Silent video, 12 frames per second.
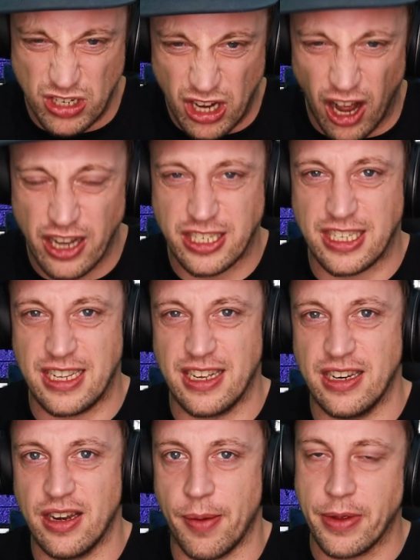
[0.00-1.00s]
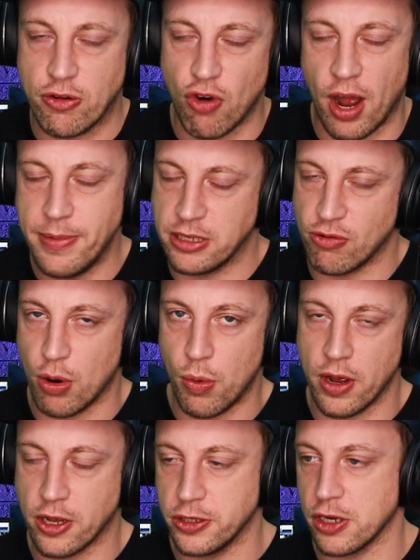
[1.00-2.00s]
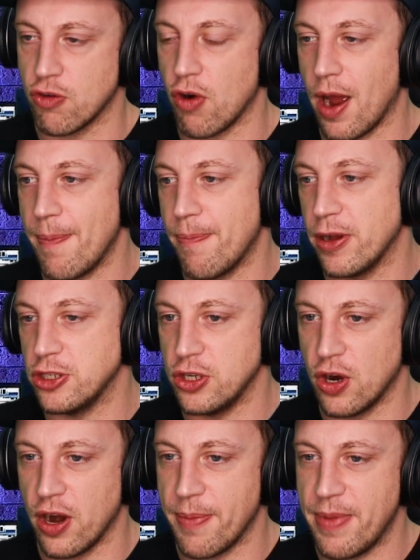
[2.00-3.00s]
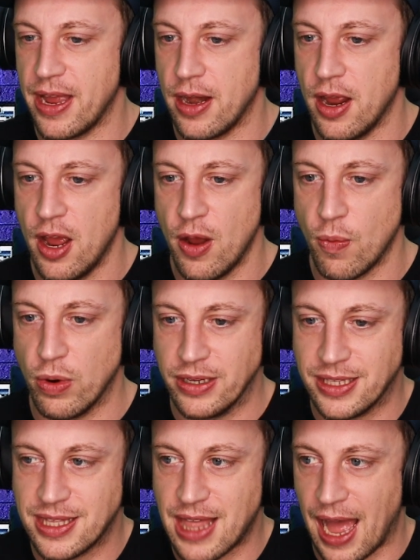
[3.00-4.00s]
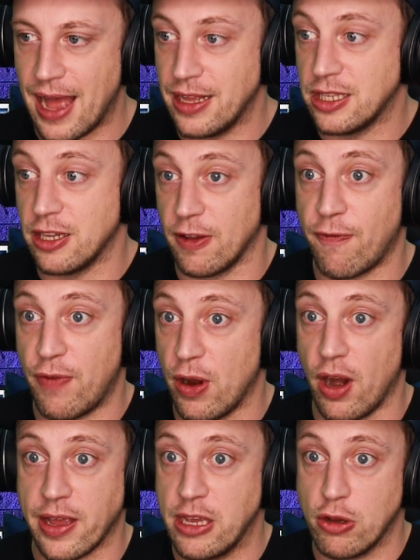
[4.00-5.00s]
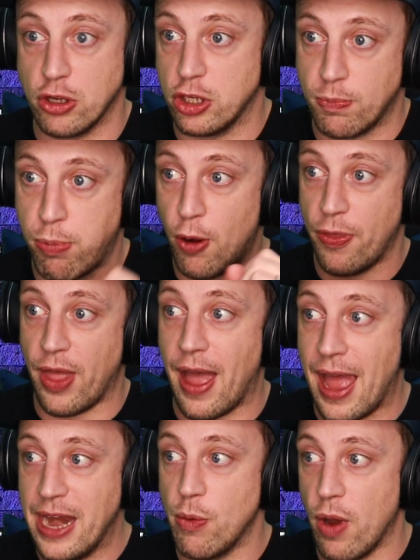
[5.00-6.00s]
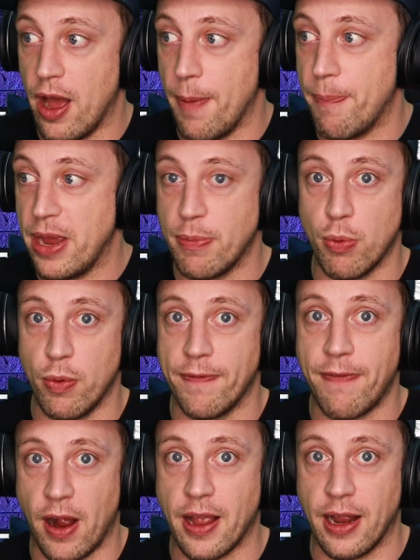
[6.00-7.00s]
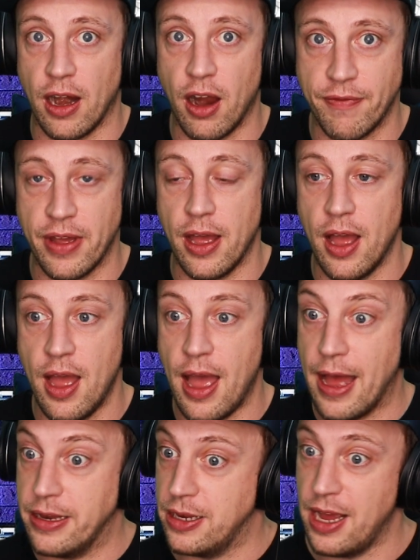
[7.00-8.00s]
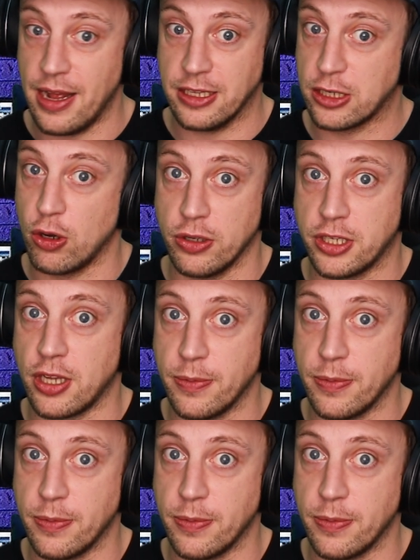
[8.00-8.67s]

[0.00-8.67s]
nasty, and I mean grime is the wrong word because of grime, but do you know what I mean? Whereas that does feel like you could just put that anywhere and people would fucking love it. And yeah, it's got